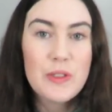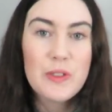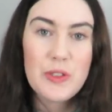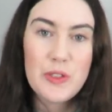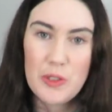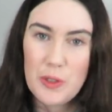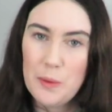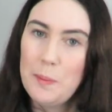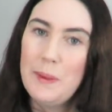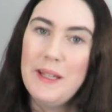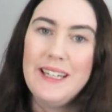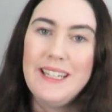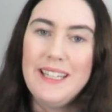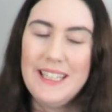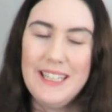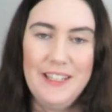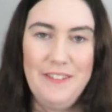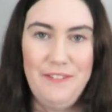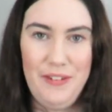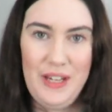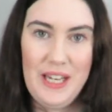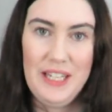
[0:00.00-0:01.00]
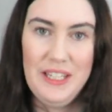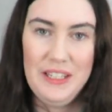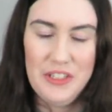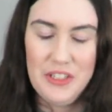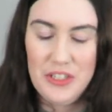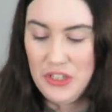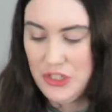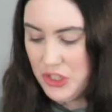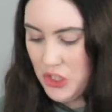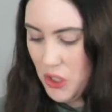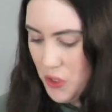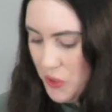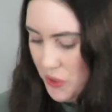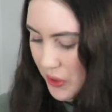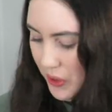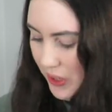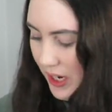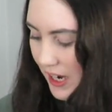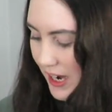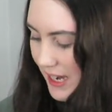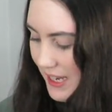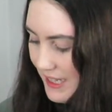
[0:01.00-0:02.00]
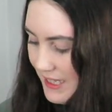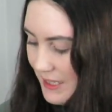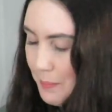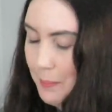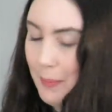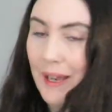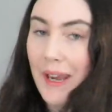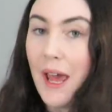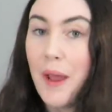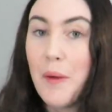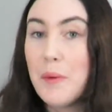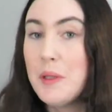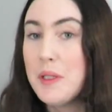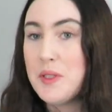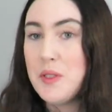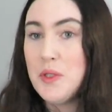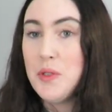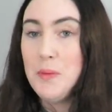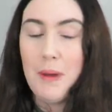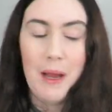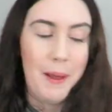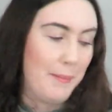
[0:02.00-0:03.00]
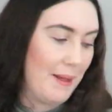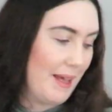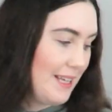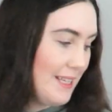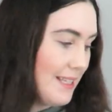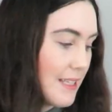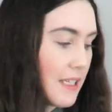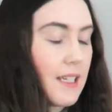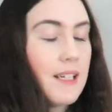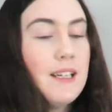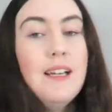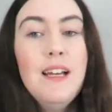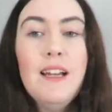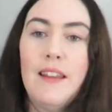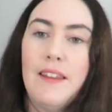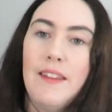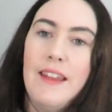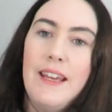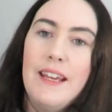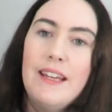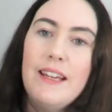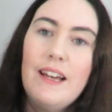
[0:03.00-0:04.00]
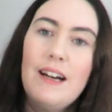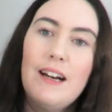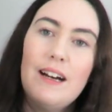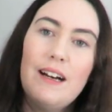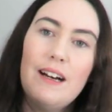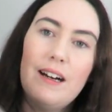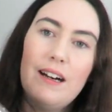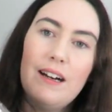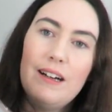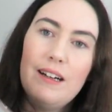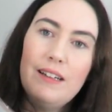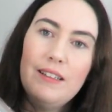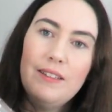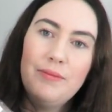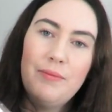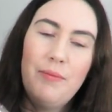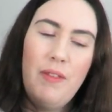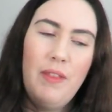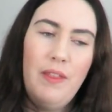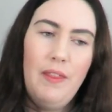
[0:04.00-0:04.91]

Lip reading: super inconvenient to show you guys, but I will do my best. They are